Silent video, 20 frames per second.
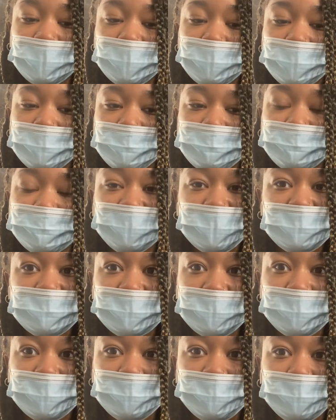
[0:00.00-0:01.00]
And right
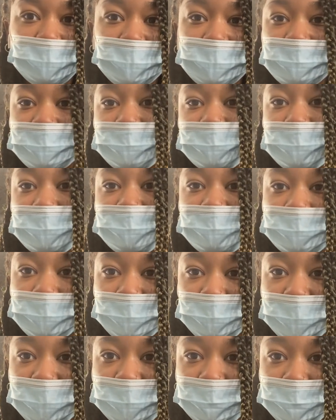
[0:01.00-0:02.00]
now it's, it's not
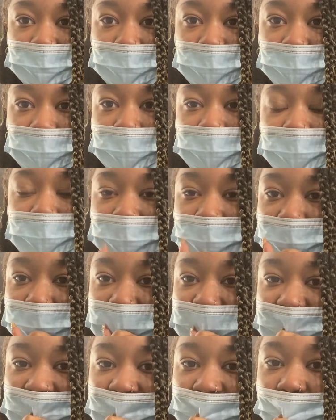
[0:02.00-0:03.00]
okay for me. You know,
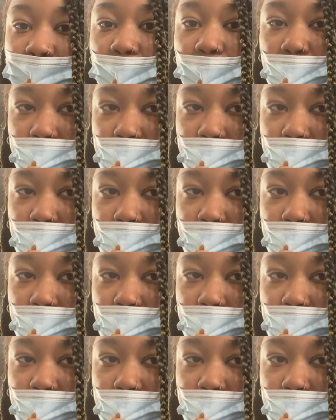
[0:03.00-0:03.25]
right now